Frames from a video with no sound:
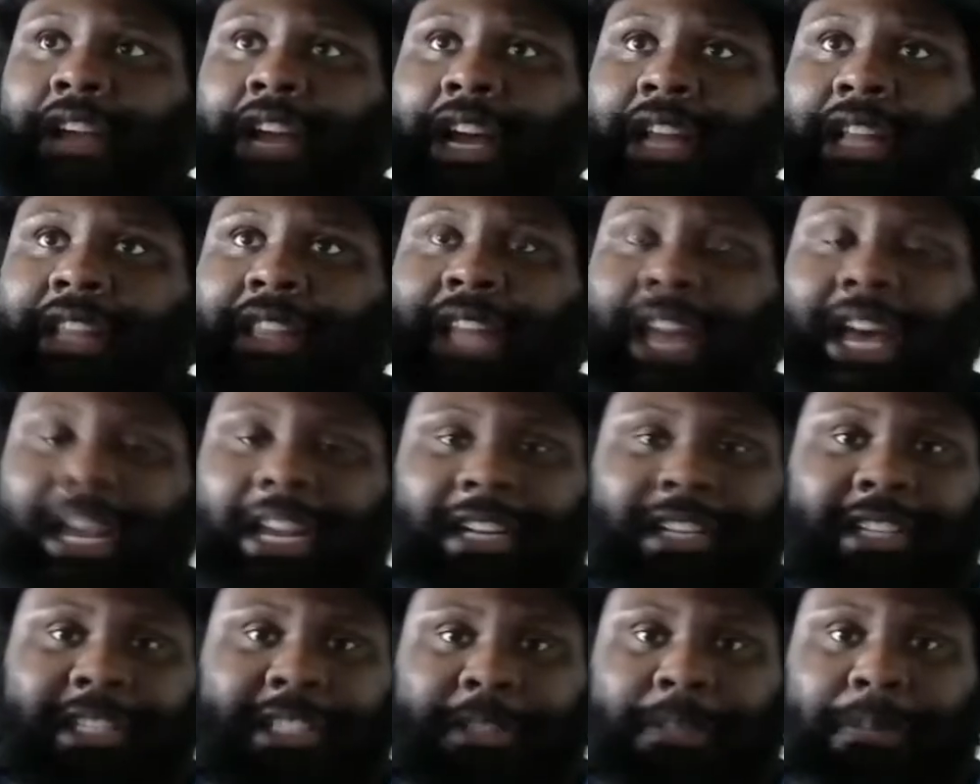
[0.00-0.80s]
a lot
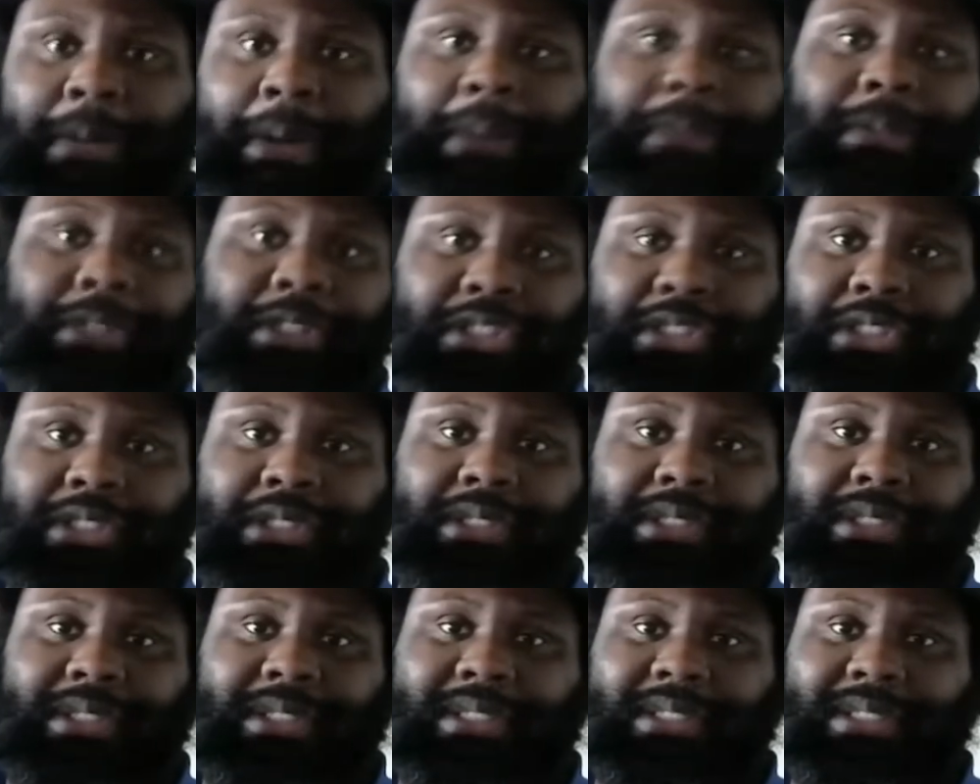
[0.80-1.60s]
of these
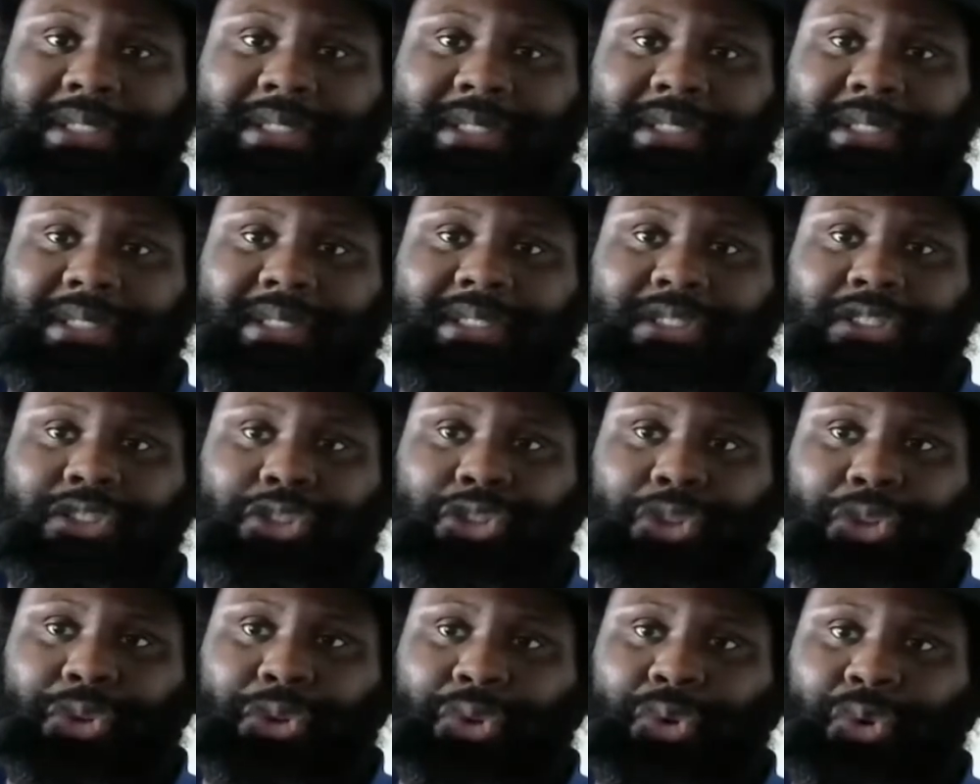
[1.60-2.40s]
publishers
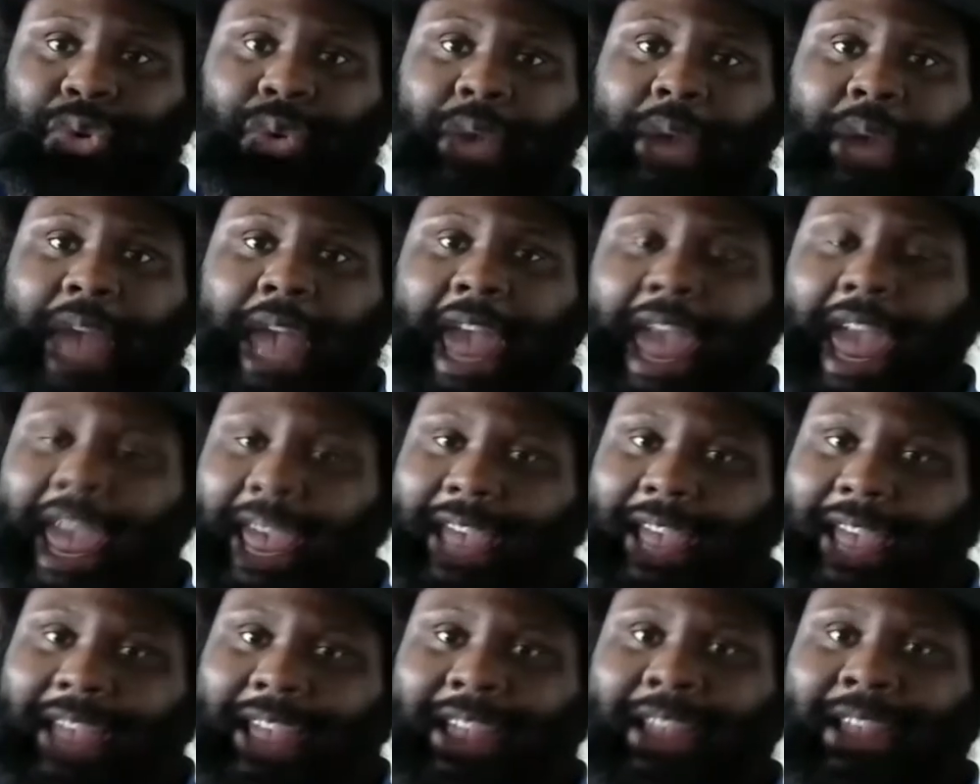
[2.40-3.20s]
to,
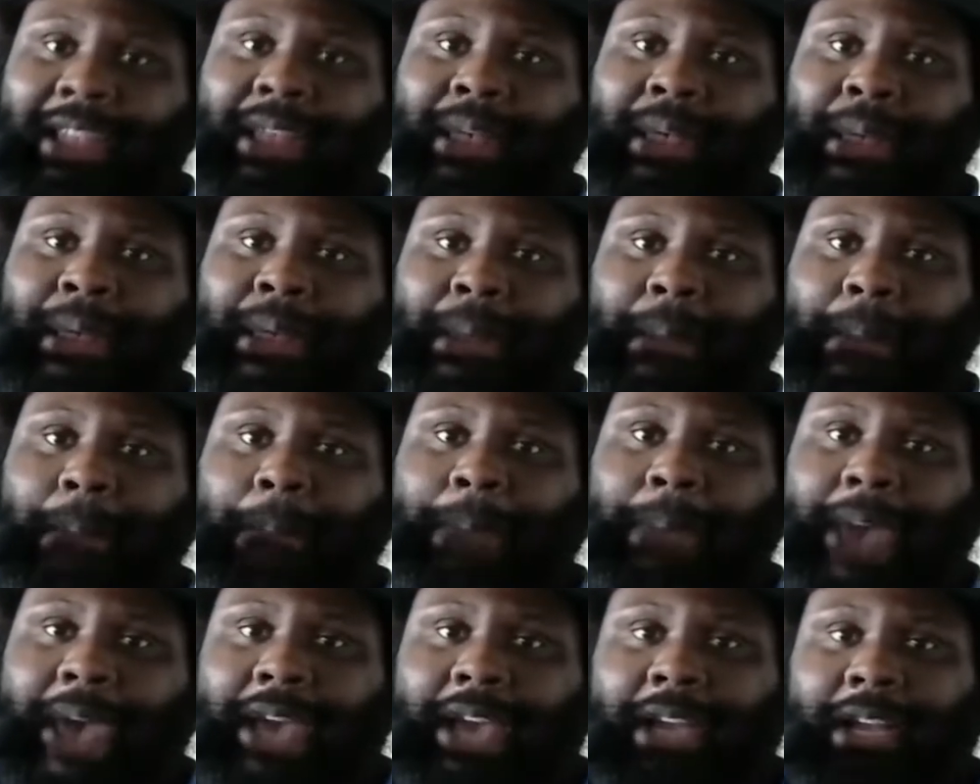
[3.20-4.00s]

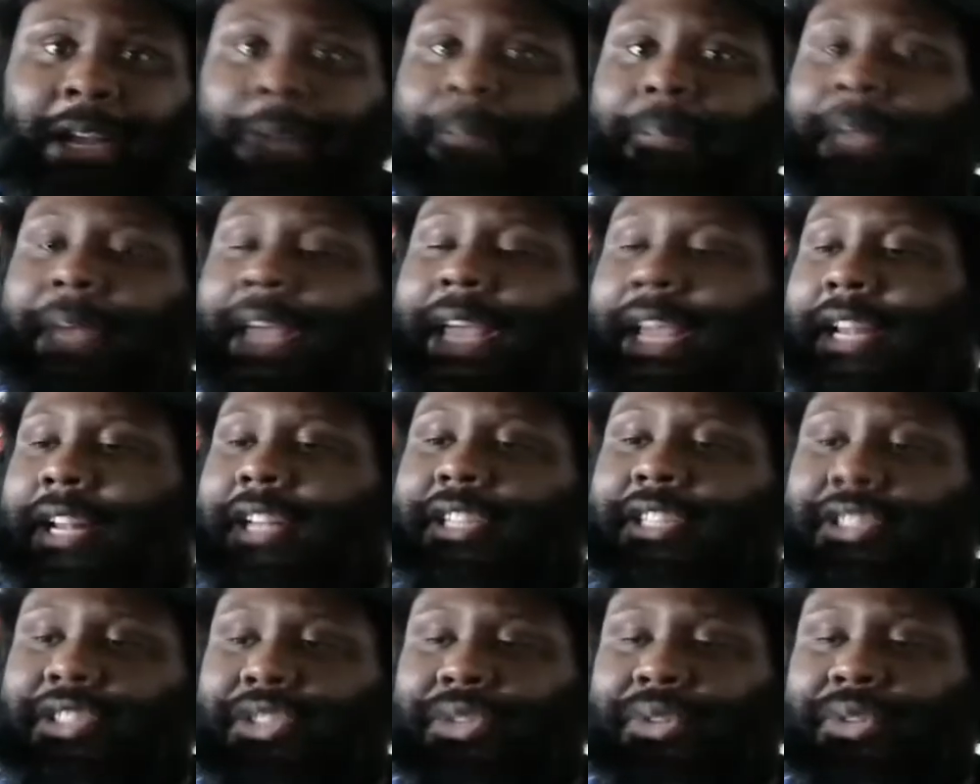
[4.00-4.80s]
back up
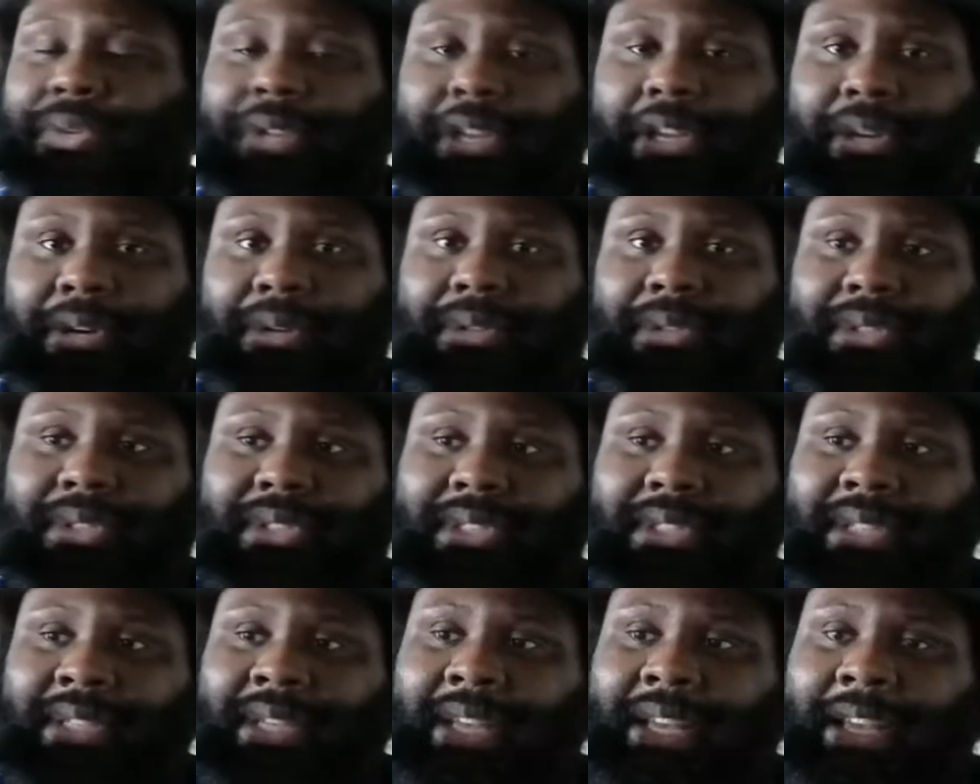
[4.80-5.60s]
indie
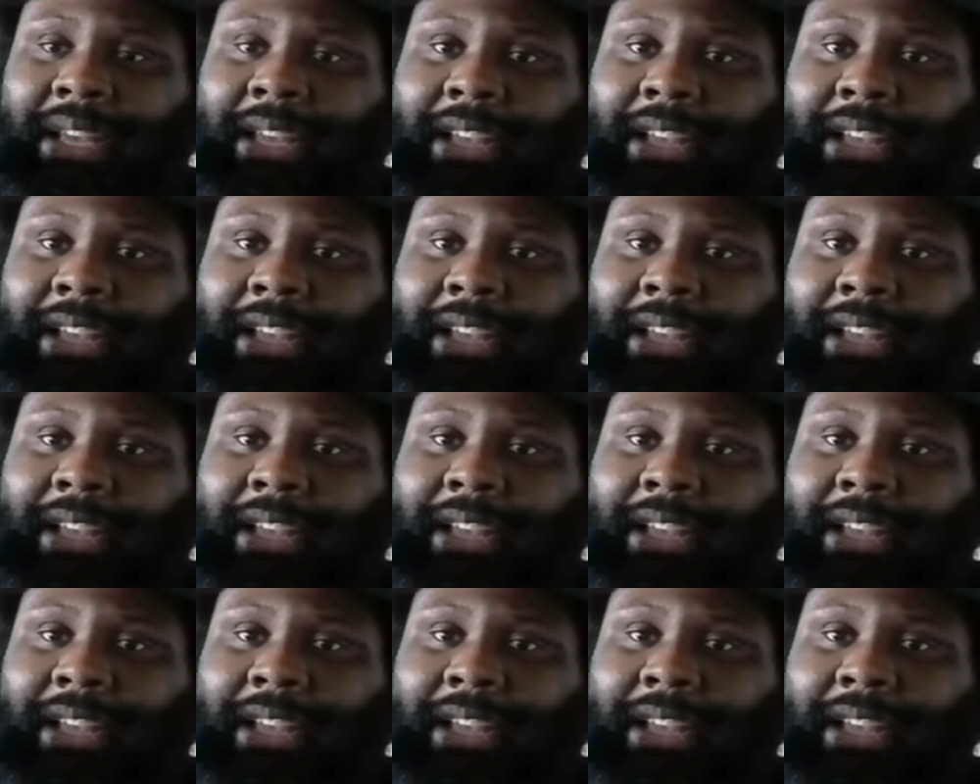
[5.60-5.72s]
studios.